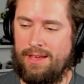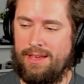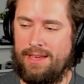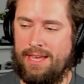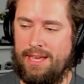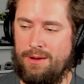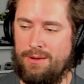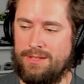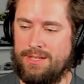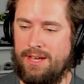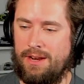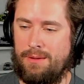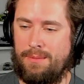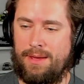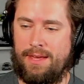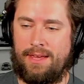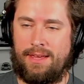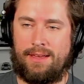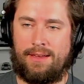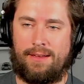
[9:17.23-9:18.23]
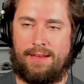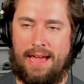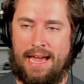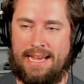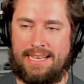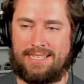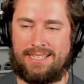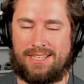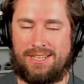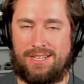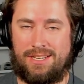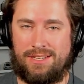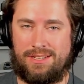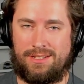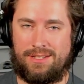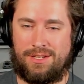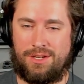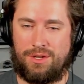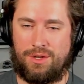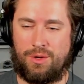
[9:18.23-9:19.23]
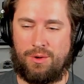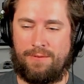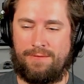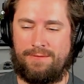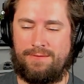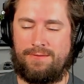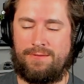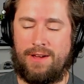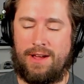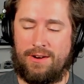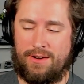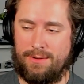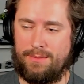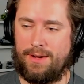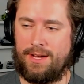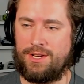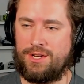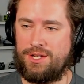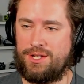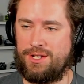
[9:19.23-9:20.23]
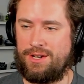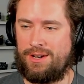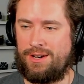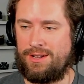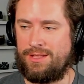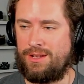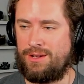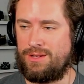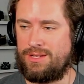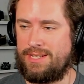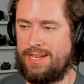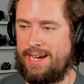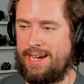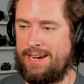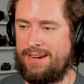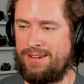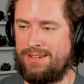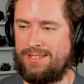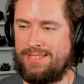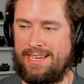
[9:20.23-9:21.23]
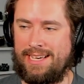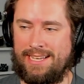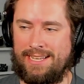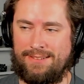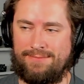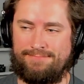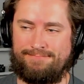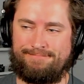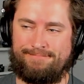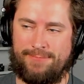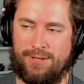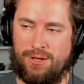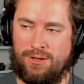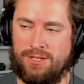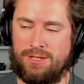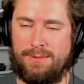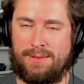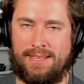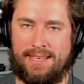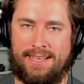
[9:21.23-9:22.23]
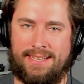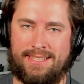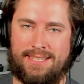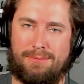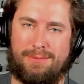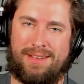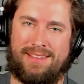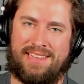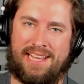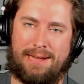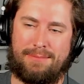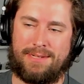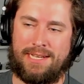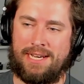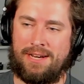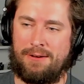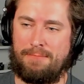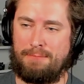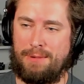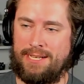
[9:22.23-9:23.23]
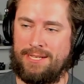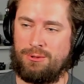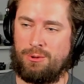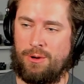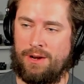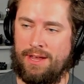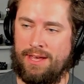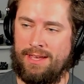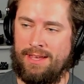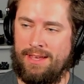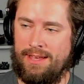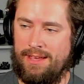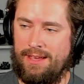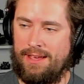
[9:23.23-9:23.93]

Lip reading: he was going to be asked to do very much on those tires, and ultimately ends up a lap down, P20.